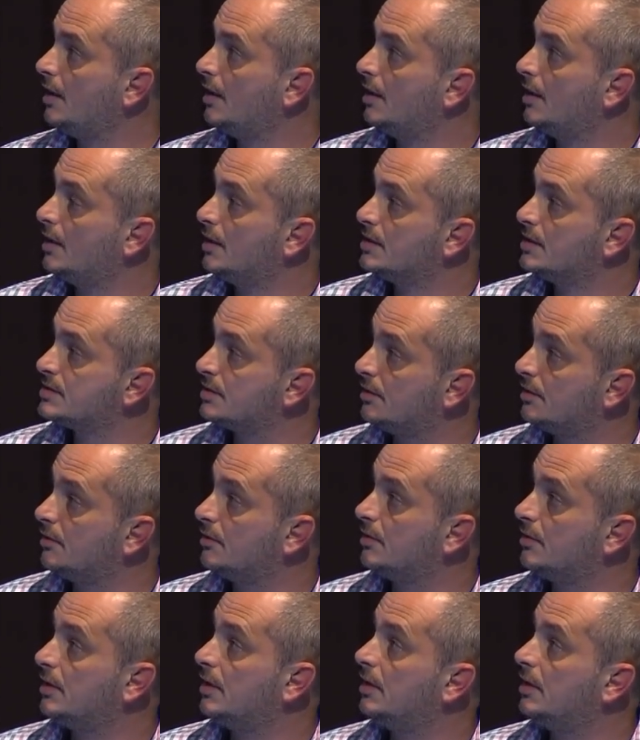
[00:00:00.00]

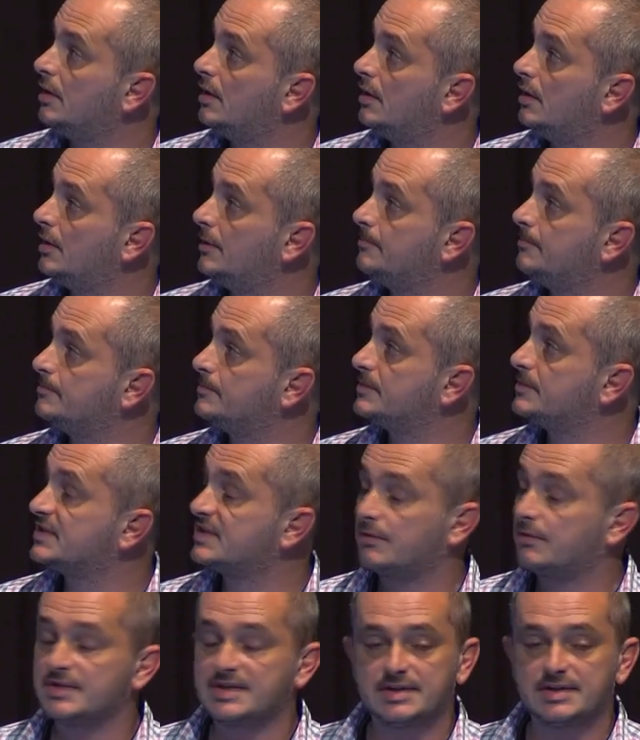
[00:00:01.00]
So
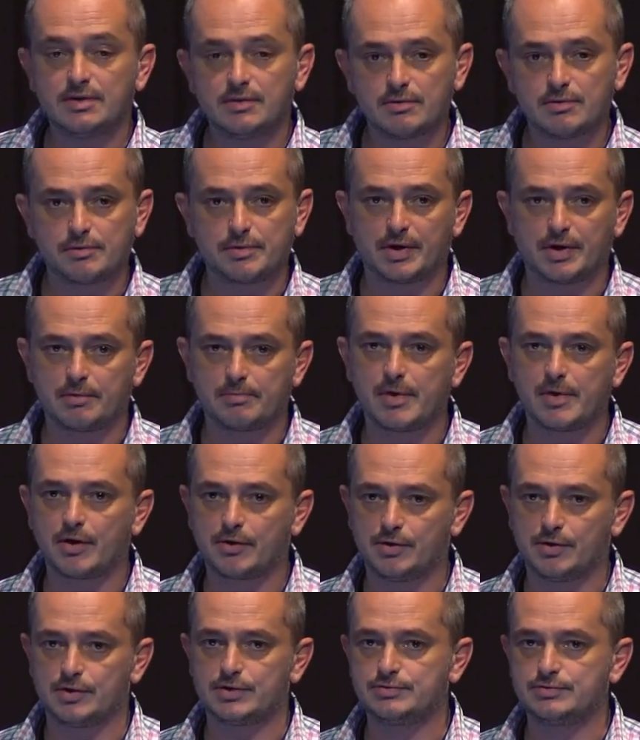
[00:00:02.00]
there is no real
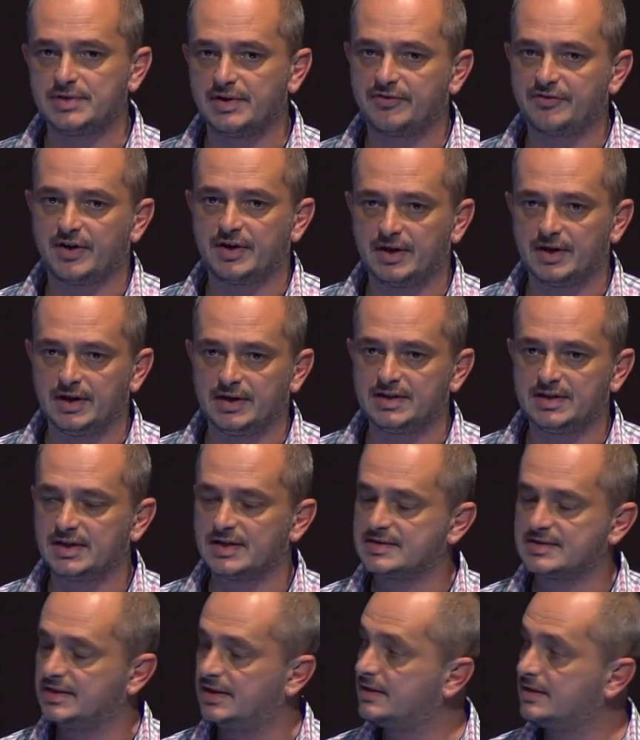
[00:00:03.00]
marker to define NK
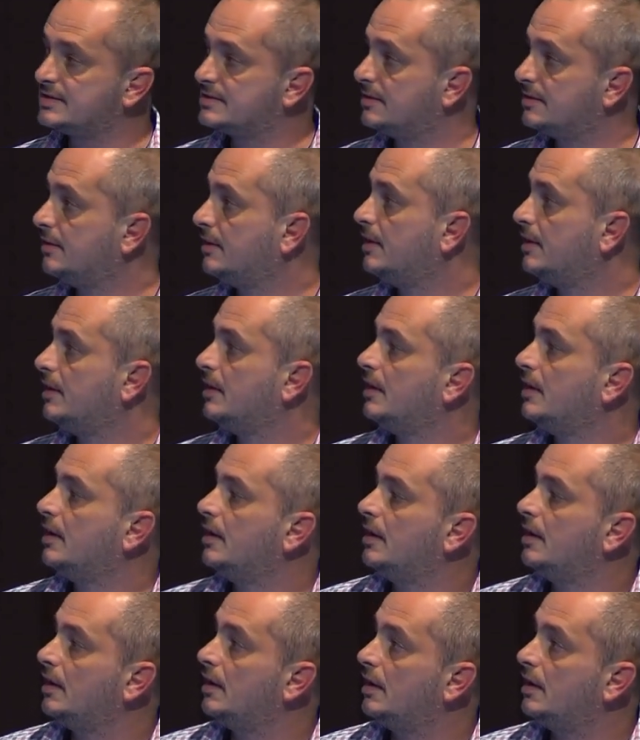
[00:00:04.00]
cells,
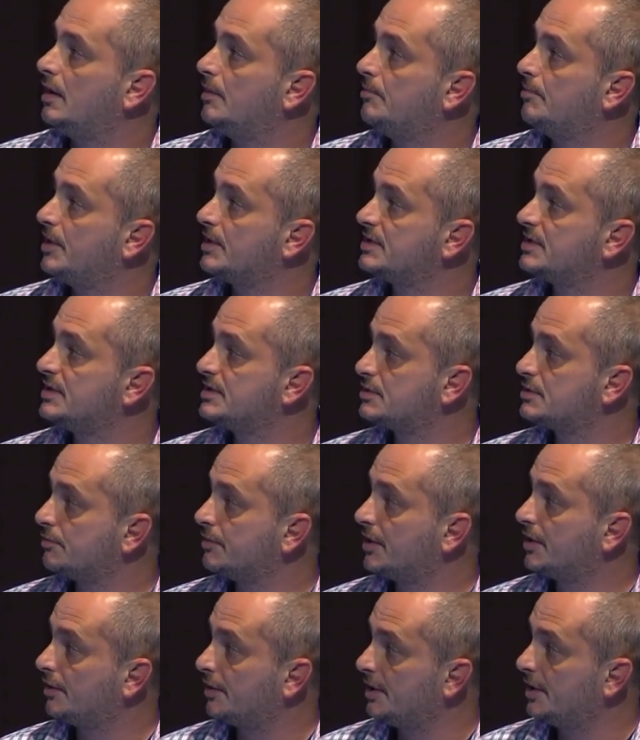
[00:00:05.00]
but
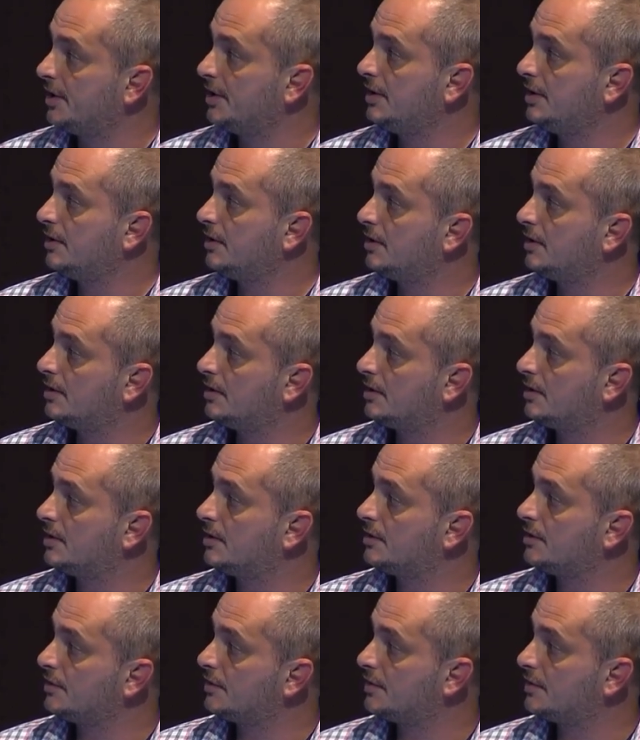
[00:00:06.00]
historically
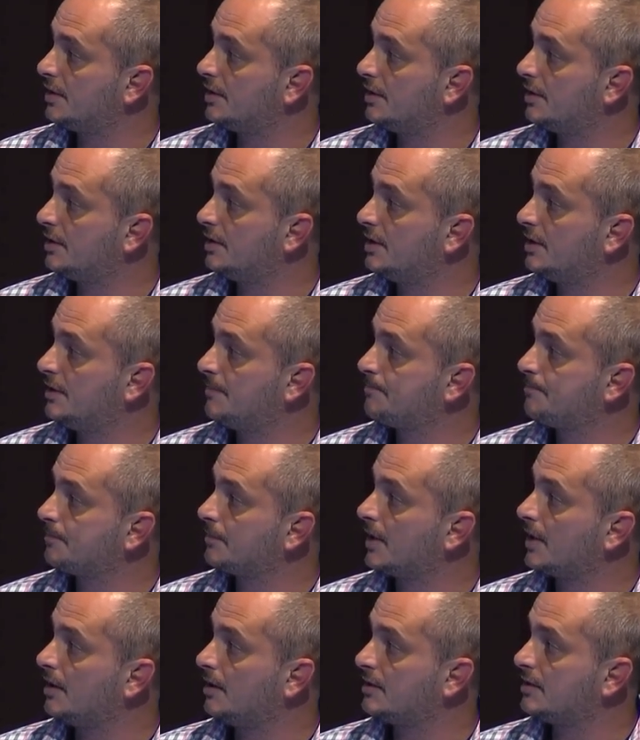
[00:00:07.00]
the
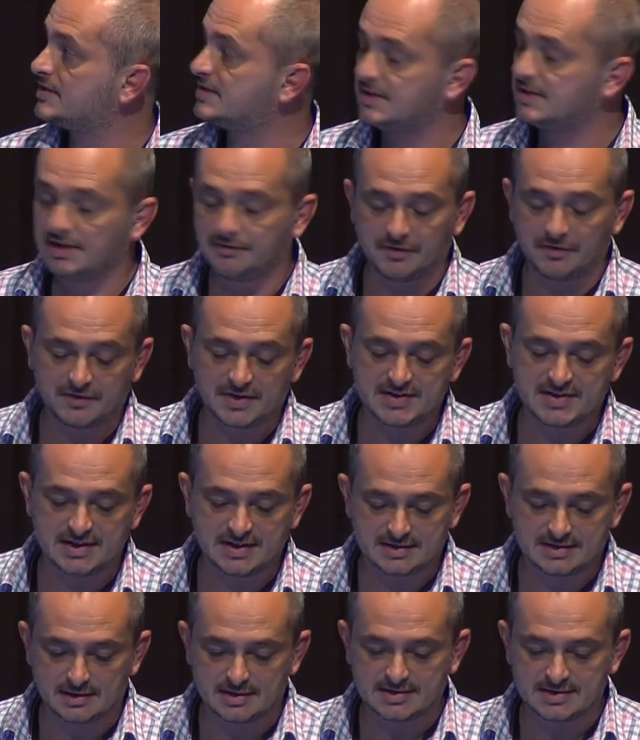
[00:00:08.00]

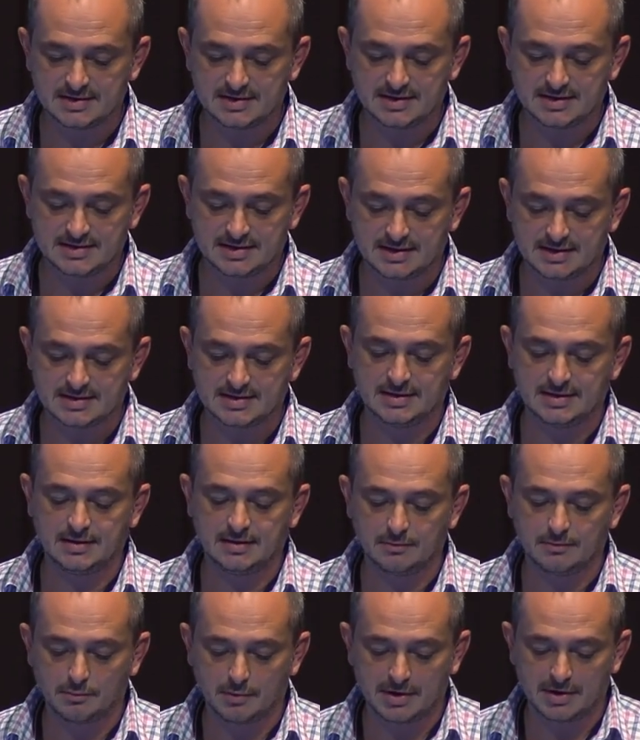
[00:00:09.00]
CD56 and
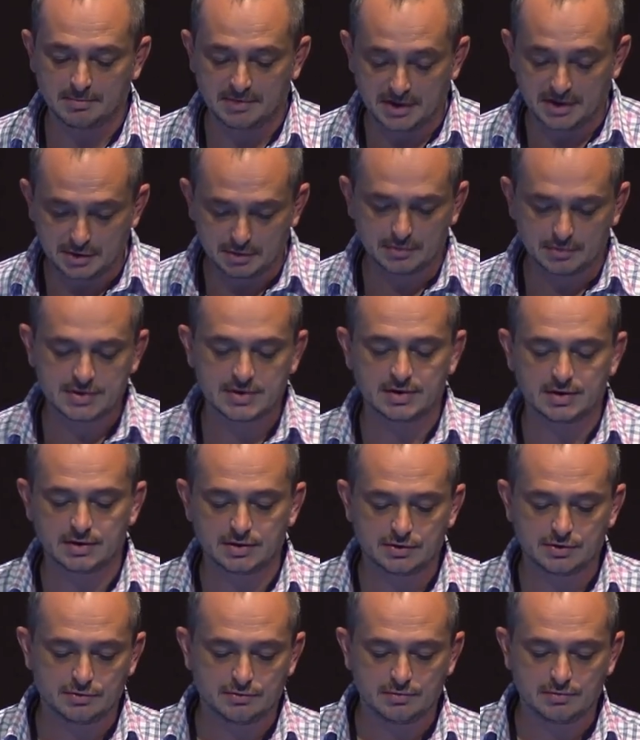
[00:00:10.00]
CD16 will be used
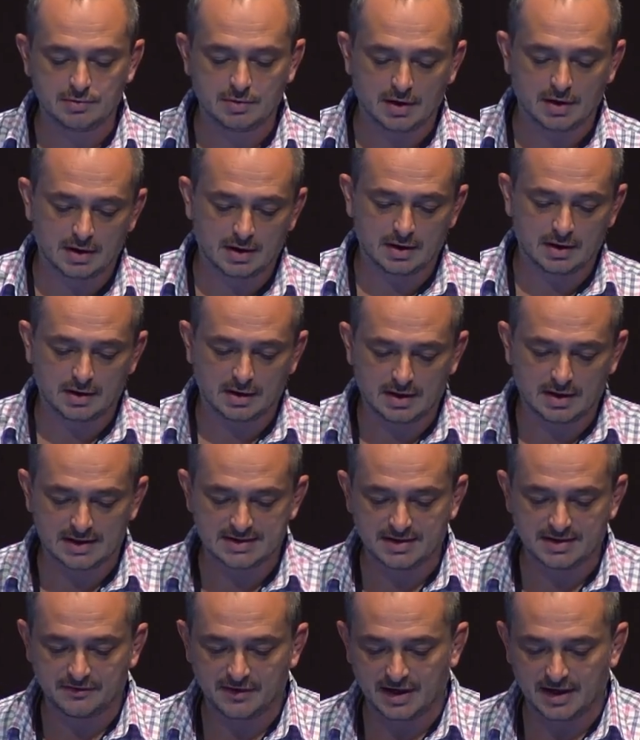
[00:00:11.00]
to
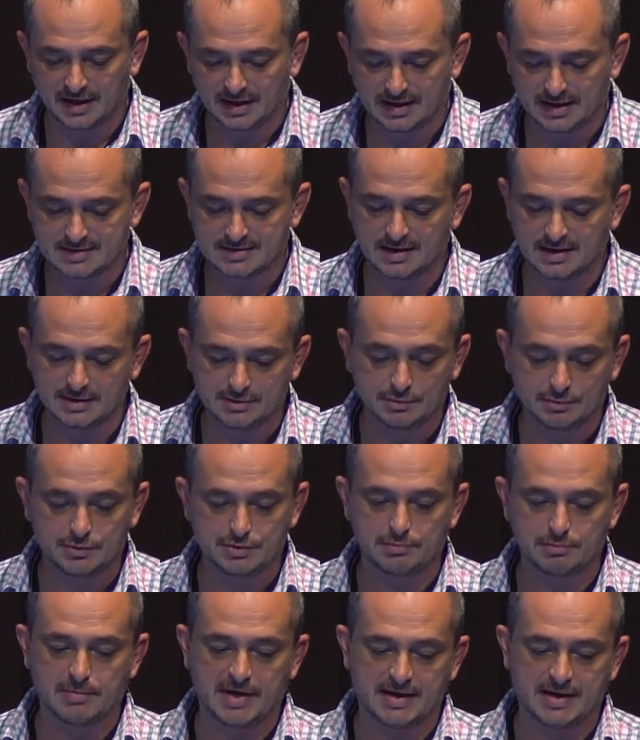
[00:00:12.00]
classify NK cell into two
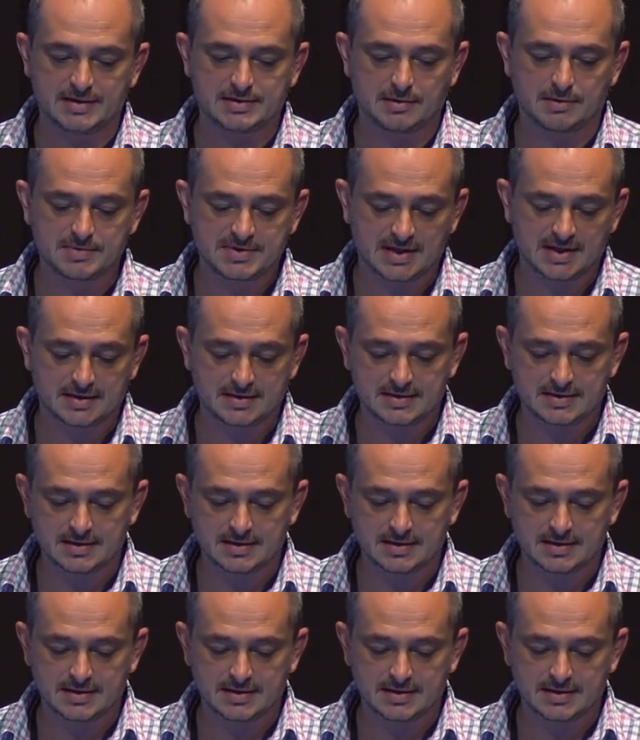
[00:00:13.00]
main subsets.